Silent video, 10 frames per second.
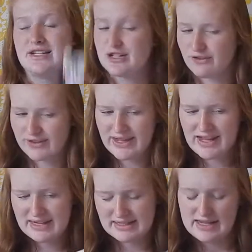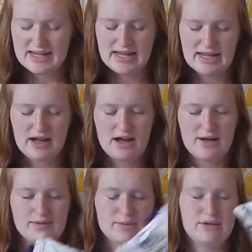tuned for that,
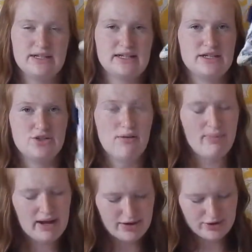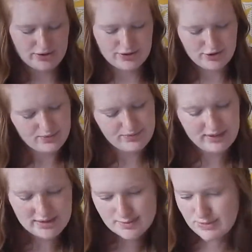to put into a binder. So
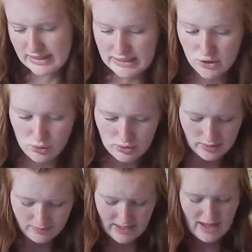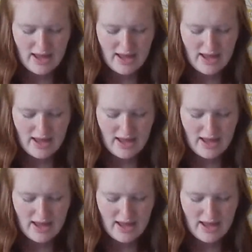that's pretty cool.